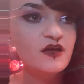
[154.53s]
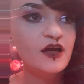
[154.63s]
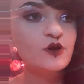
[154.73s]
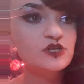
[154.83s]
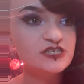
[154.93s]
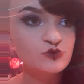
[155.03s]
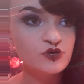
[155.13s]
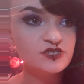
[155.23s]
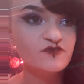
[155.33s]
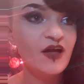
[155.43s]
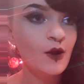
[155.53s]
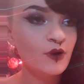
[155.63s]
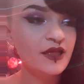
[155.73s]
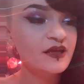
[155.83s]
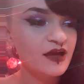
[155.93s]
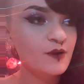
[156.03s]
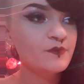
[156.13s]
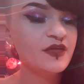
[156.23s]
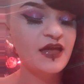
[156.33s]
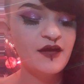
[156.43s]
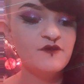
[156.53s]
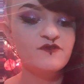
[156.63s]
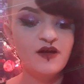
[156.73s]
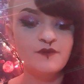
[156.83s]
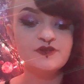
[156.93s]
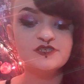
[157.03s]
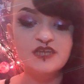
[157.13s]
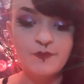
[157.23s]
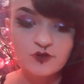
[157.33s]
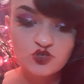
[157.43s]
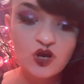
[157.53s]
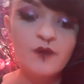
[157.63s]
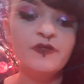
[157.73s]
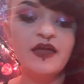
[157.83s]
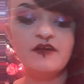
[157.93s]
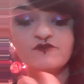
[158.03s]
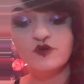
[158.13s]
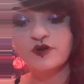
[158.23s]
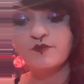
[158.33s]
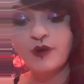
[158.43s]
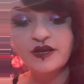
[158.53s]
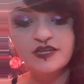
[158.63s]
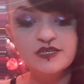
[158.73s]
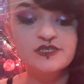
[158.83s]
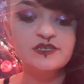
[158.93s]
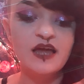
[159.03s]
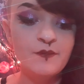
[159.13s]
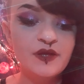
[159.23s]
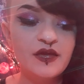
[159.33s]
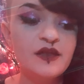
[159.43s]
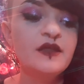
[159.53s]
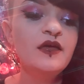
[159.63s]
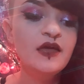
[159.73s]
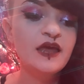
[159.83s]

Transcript: a good source of out income, they have um, a stable job, they have good abundance coming in,